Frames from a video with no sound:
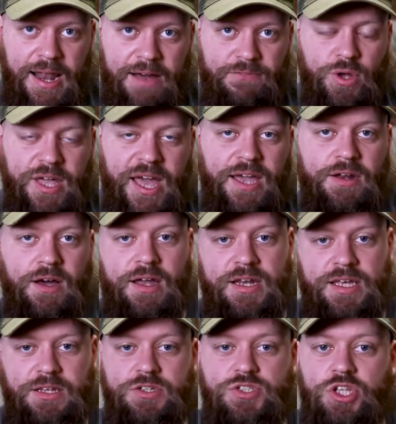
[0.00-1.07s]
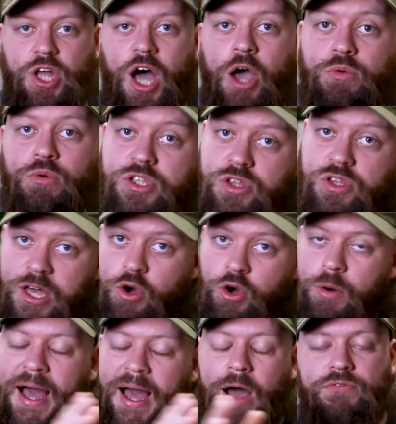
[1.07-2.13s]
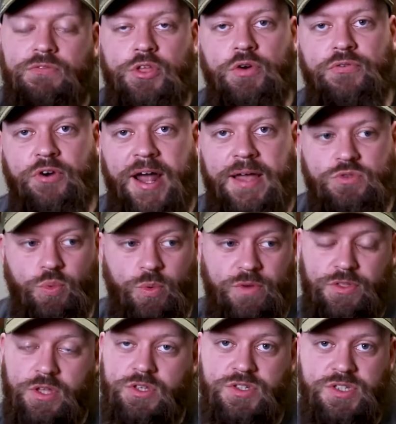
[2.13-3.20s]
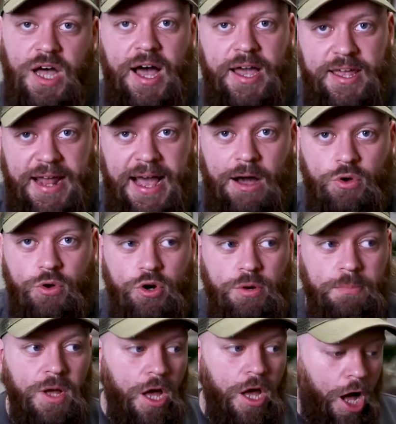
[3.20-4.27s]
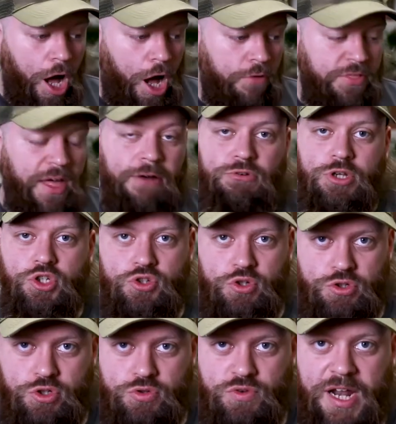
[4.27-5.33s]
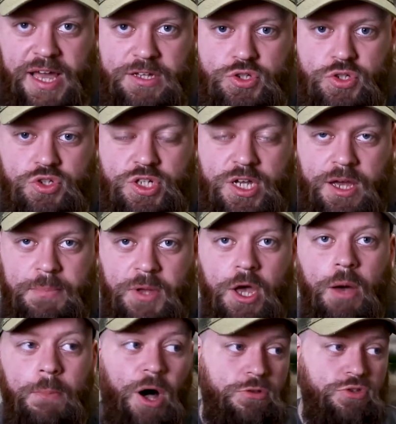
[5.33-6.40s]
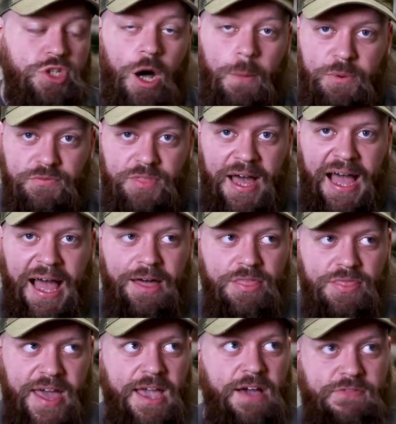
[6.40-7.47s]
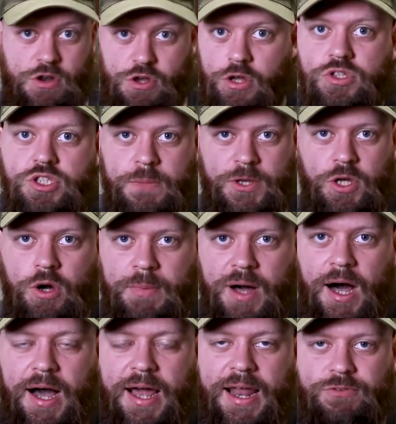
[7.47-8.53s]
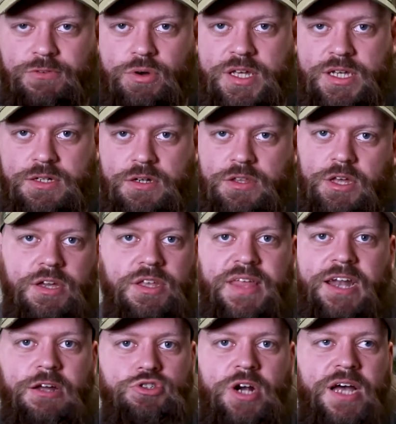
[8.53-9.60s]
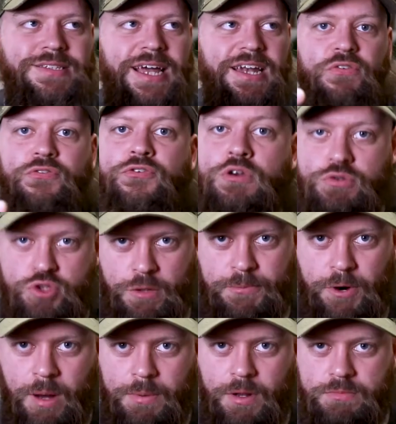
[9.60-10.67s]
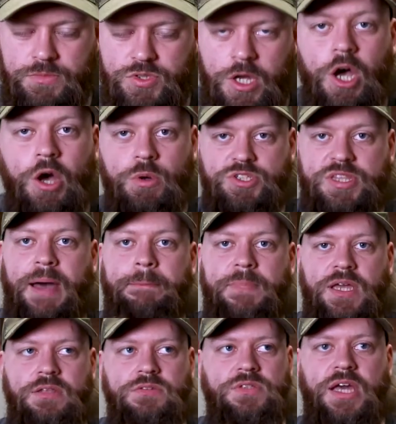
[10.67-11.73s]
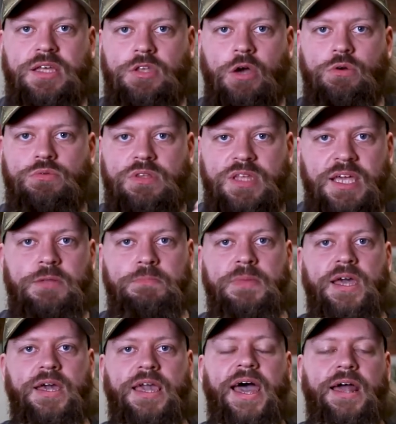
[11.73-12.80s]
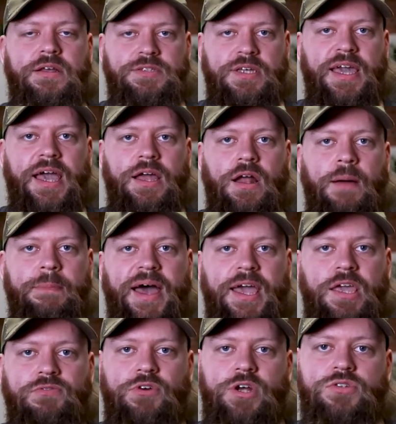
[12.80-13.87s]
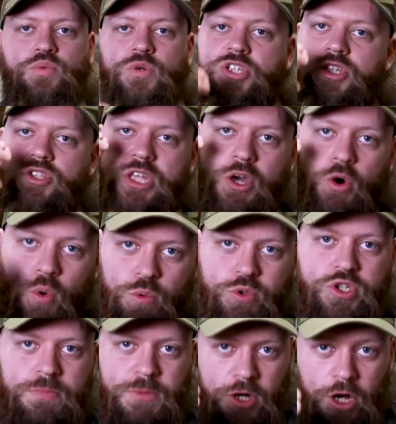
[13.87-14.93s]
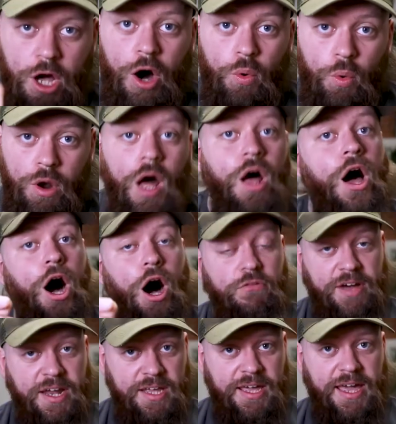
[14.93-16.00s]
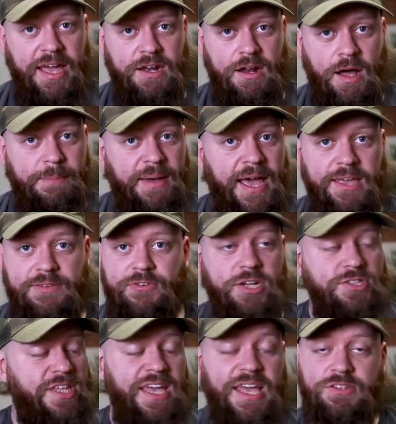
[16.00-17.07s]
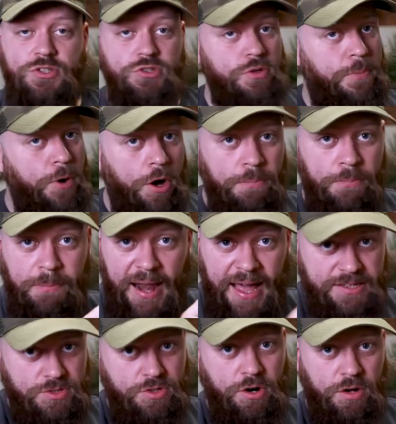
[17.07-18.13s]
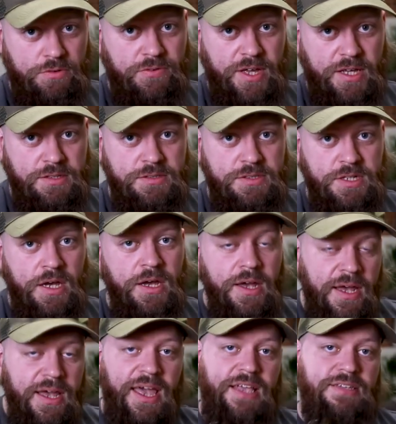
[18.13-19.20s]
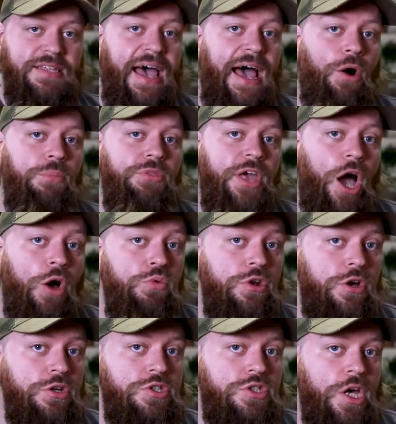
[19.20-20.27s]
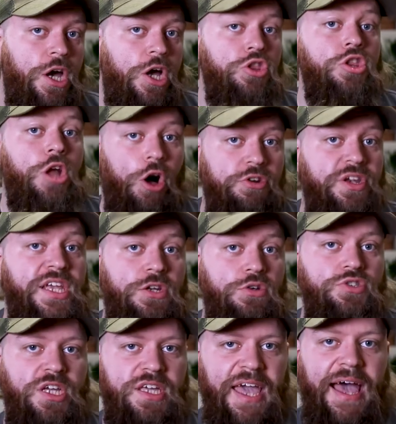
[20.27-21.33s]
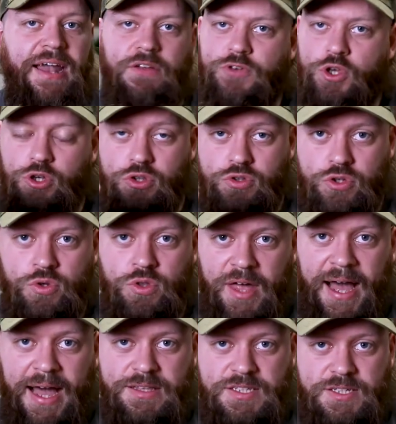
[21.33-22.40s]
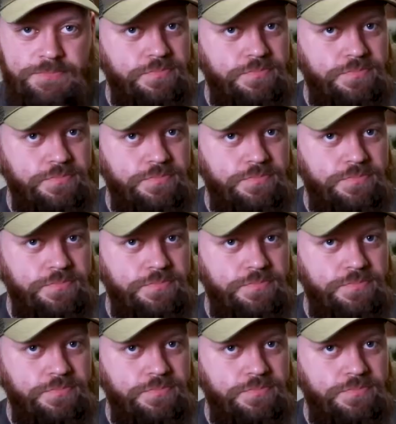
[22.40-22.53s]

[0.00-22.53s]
level canine leader. So not only do they come out of the other end with the desired outcome of that restructured relationship, but on top of that, they have learnt to become a high level leader that can then address future problems, which then means they don't need me again as a canine behaviorist, which is the ultimate goal of any canine behaviorist. It isn't to put a plaster on things, it's to help the owners not need us again. If you can do that,